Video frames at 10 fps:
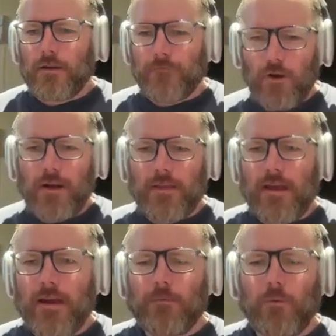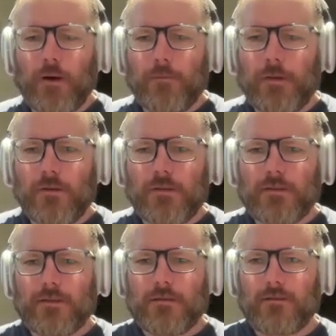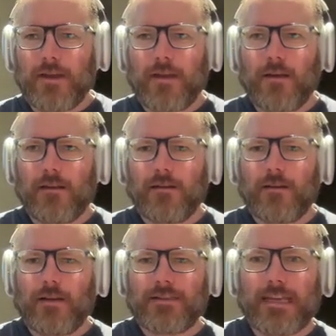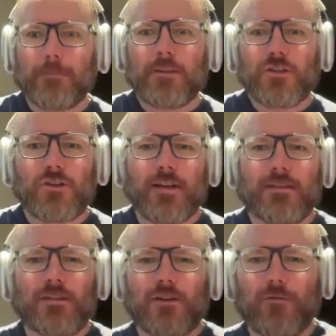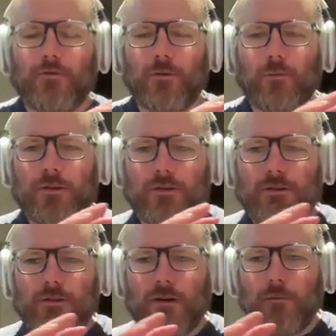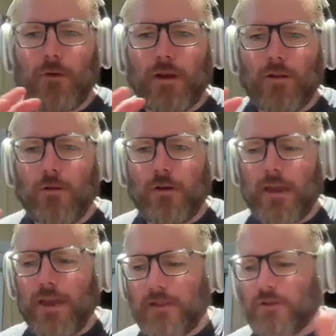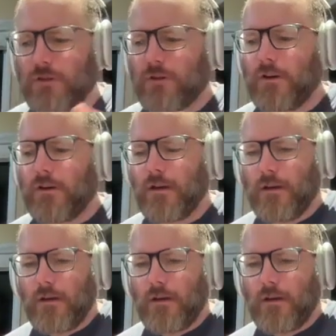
I've got it there, number 1, because it's like a seamless transition from What's the Story, Morning Glory, into